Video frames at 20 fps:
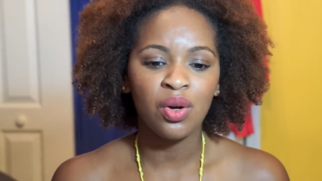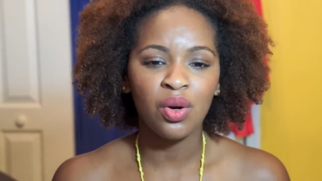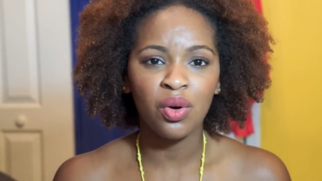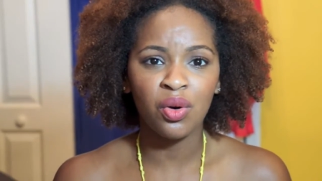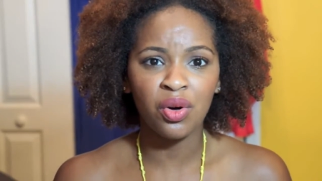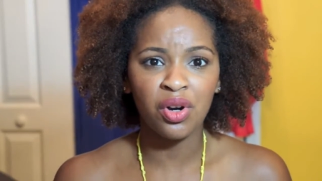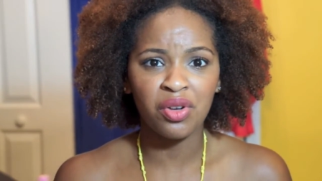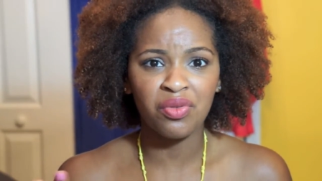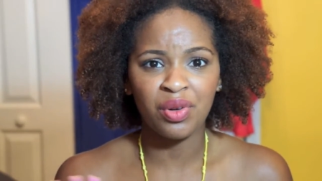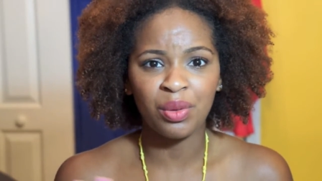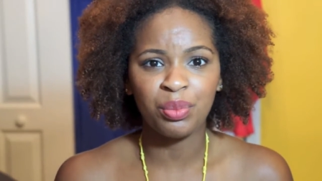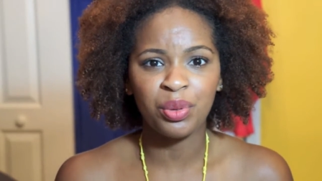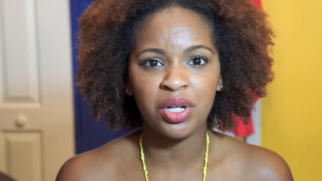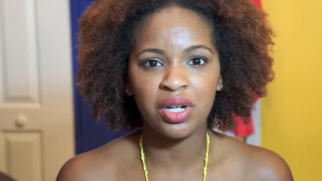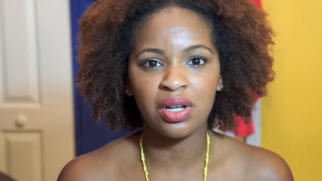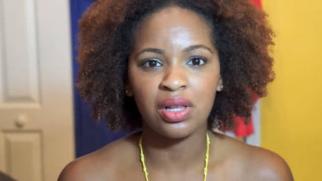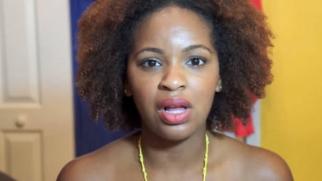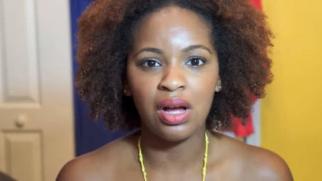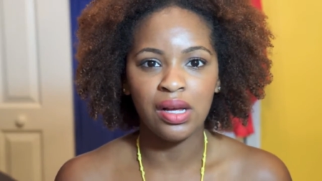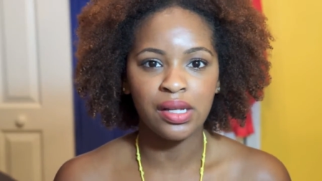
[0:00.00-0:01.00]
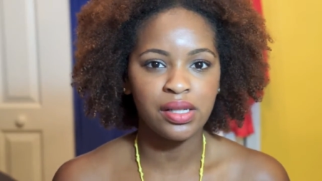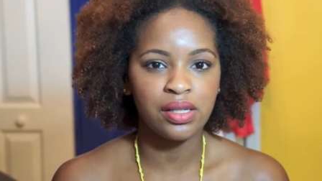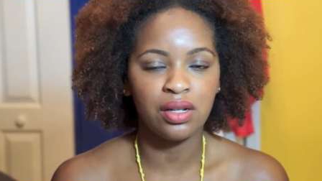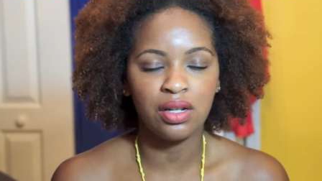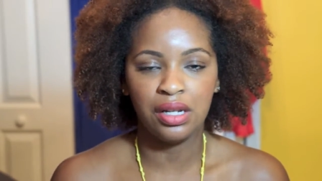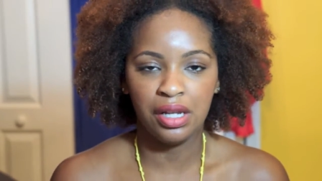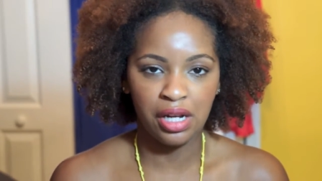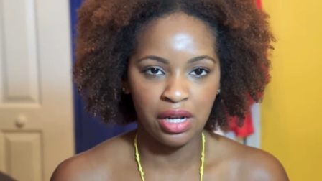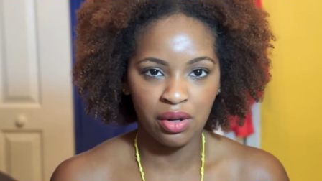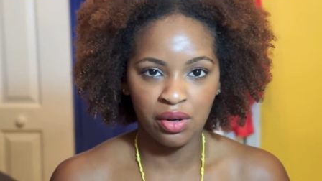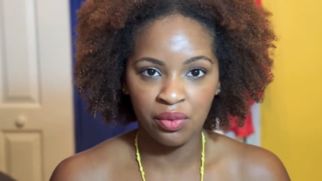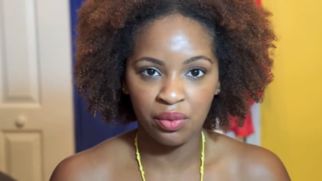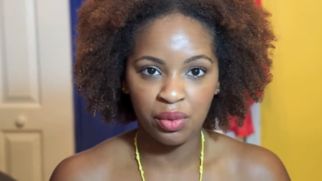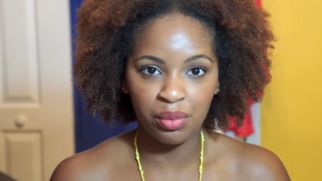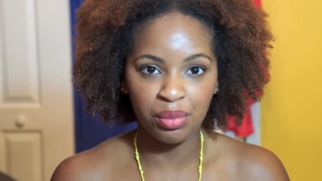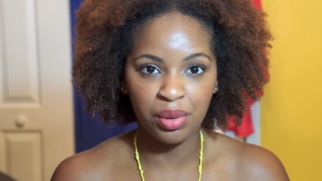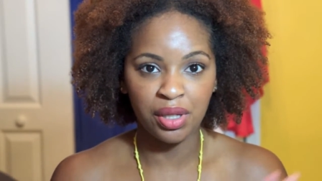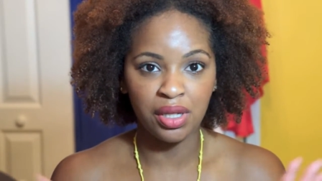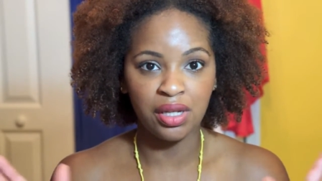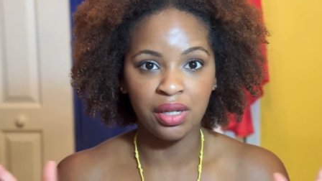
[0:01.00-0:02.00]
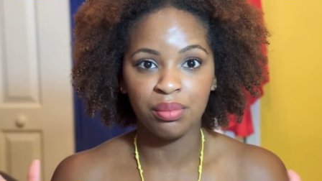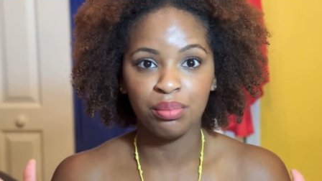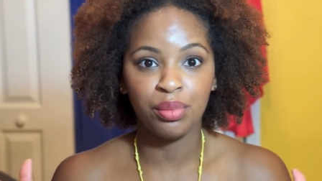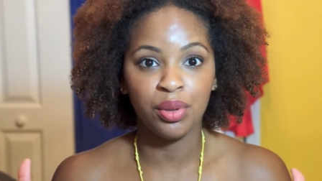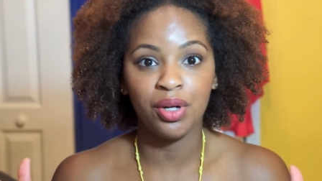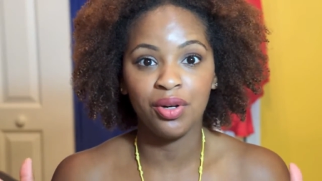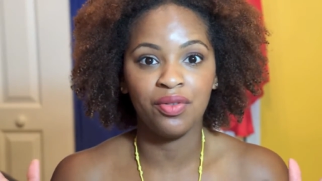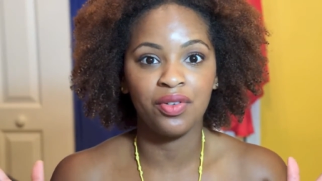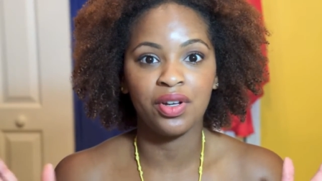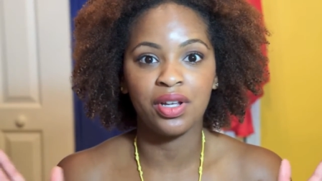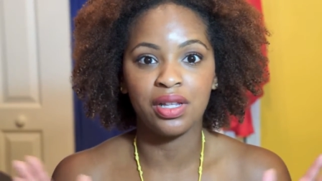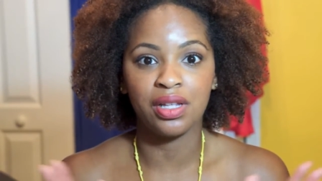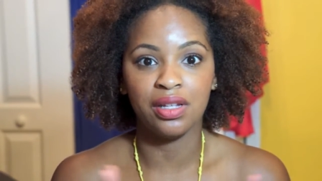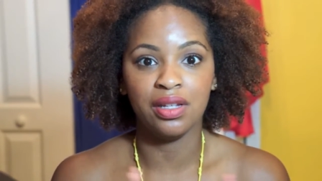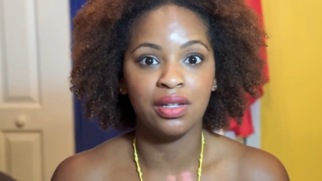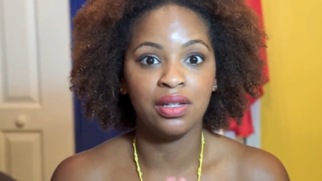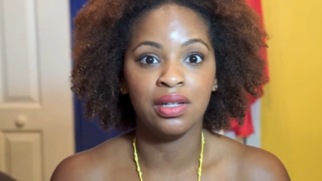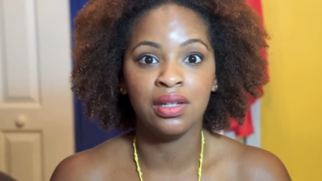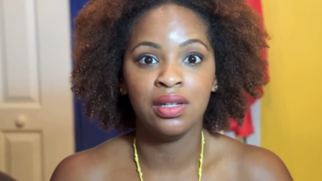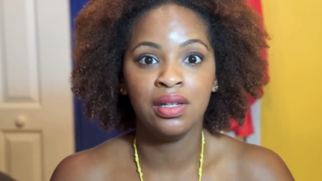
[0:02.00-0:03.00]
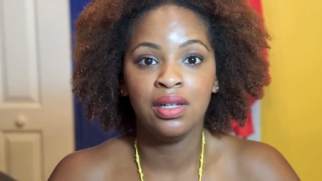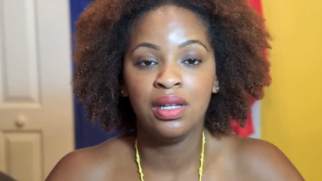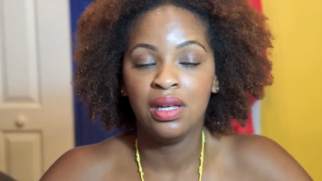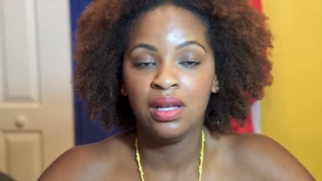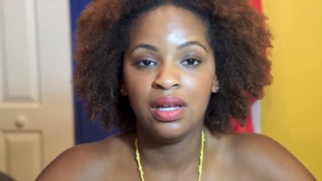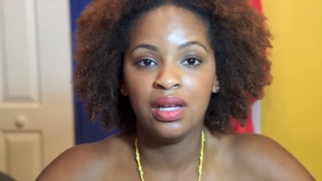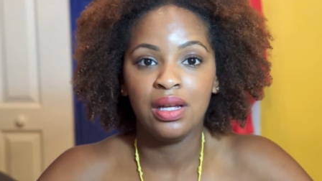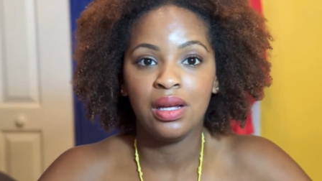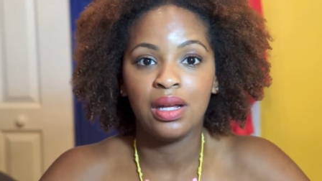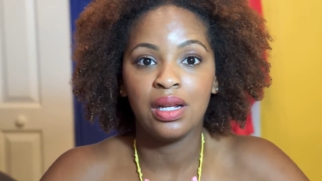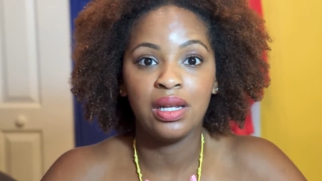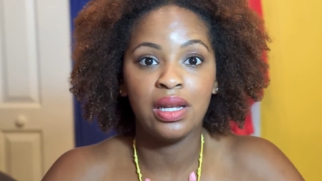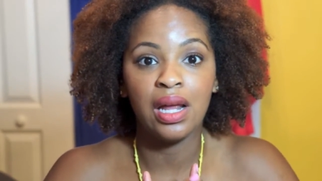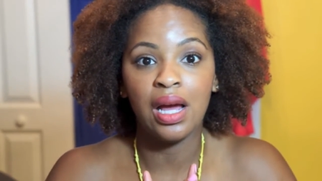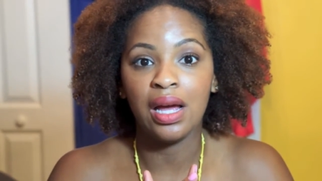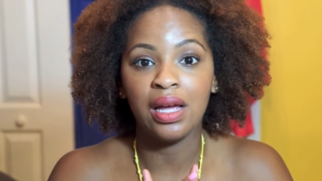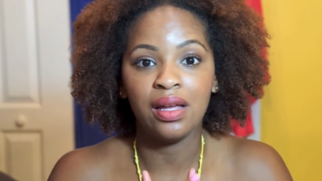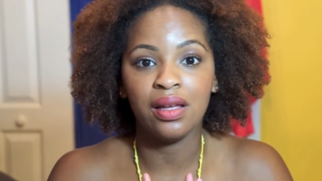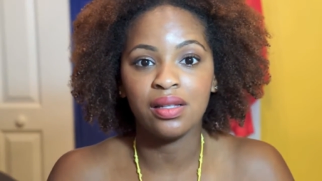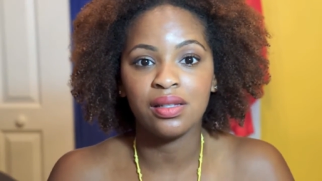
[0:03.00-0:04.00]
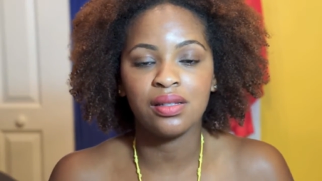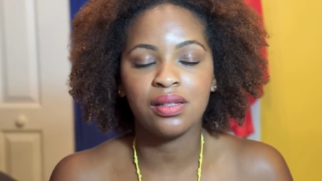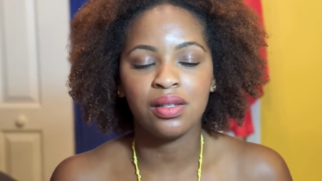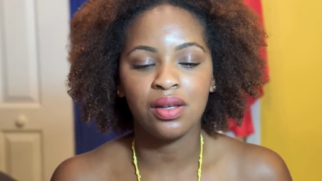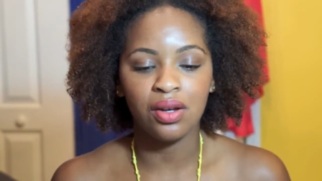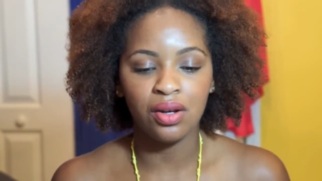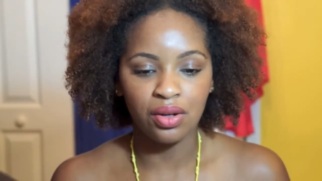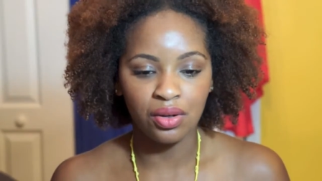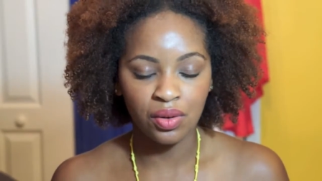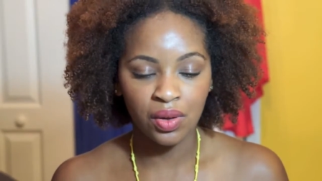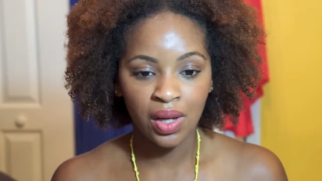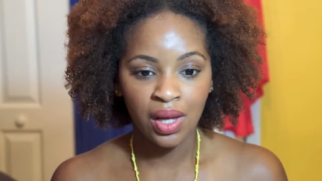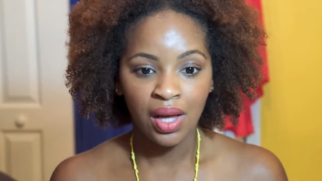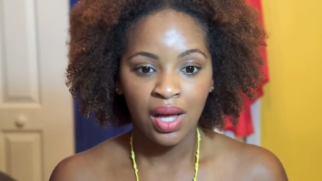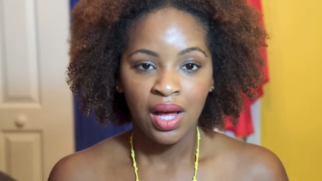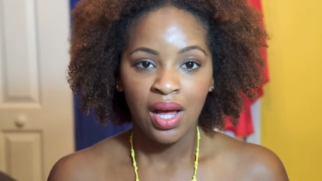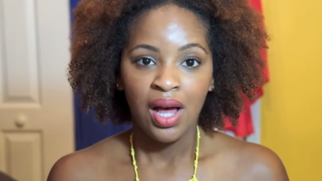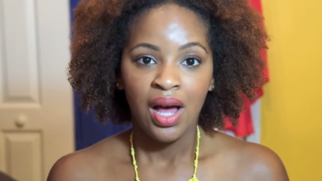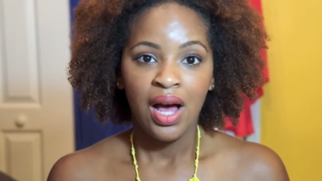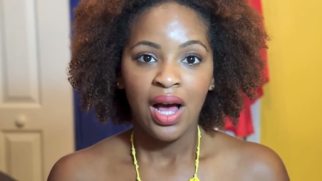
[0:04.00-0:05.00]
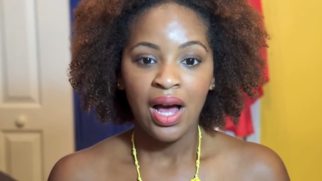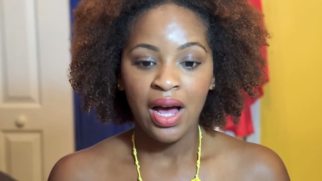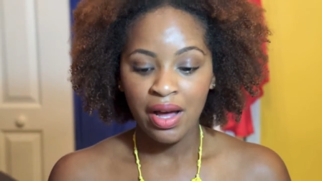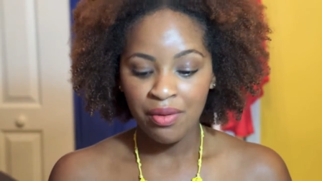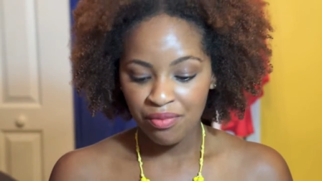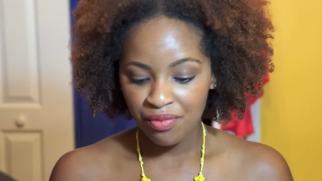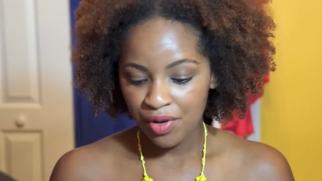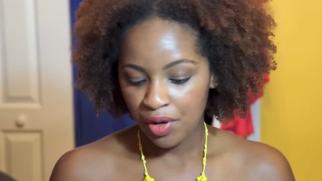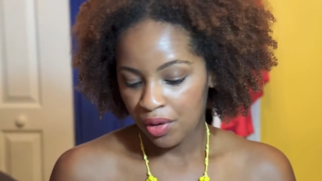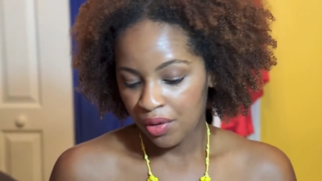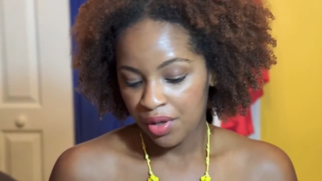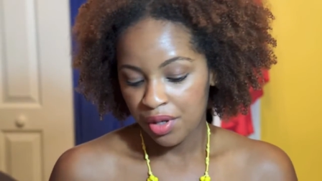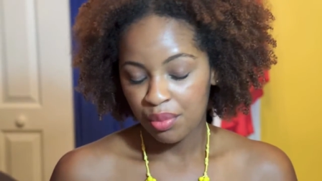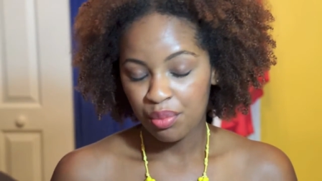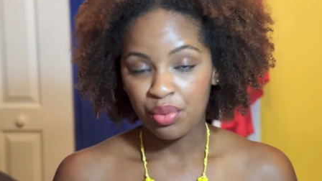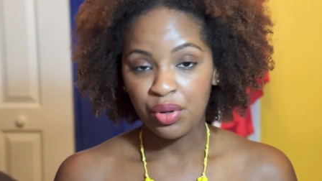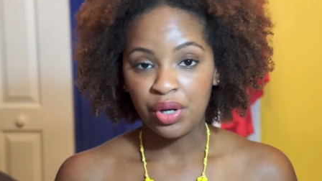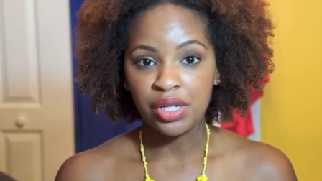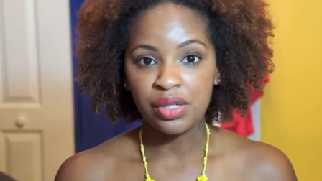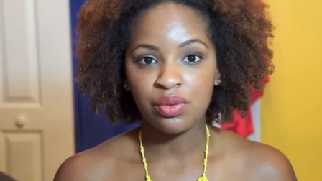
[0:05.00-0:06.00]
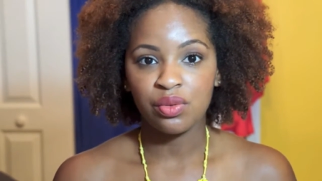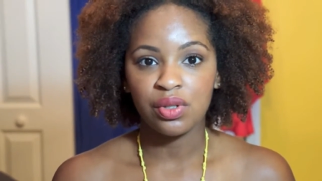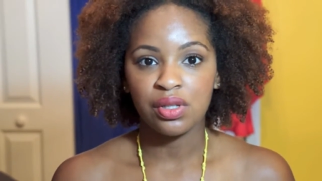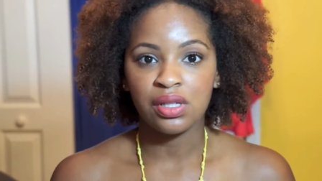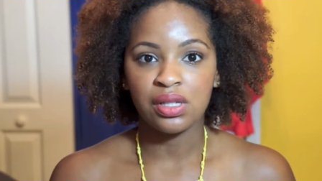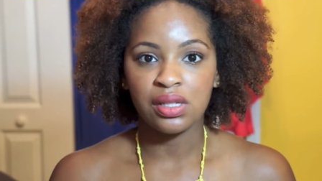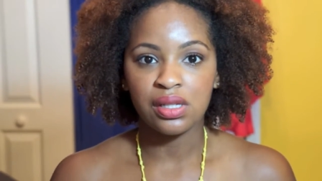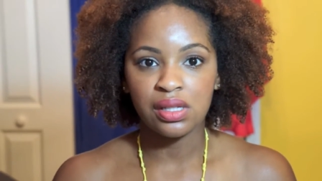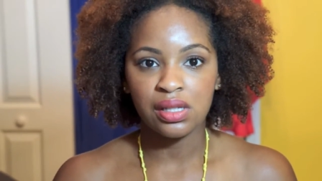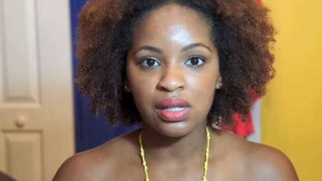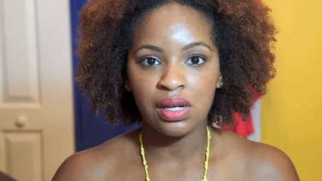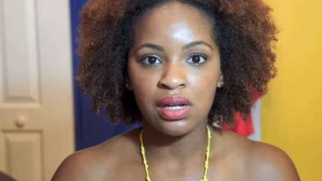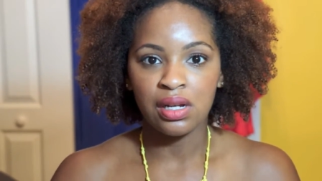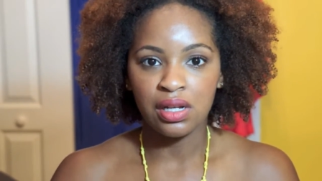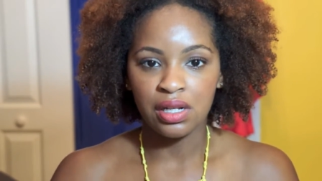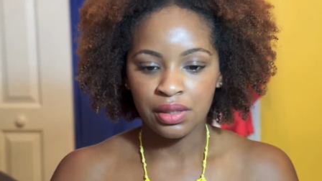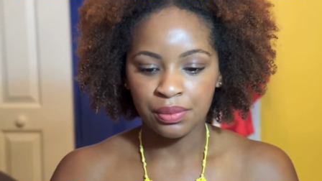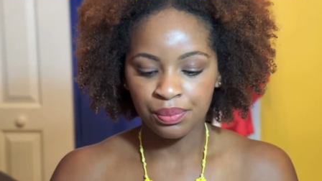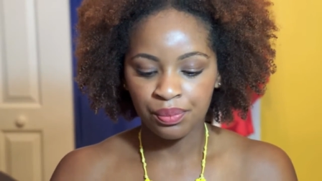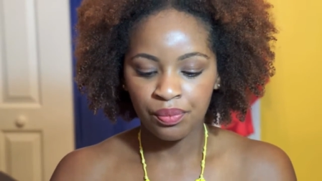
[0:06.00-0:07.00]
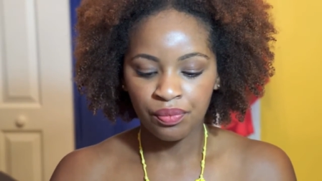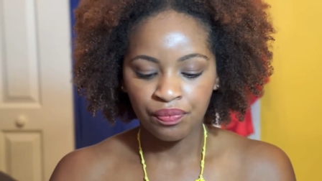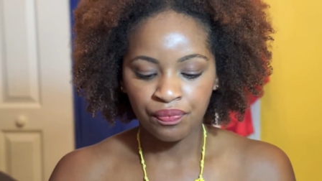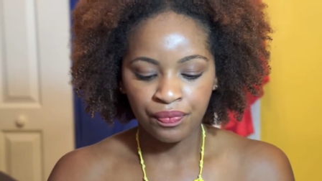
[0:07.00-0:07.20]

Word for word: Or if I put a gloss on it, it would be perfectly nice. So I'm very impressed with this um,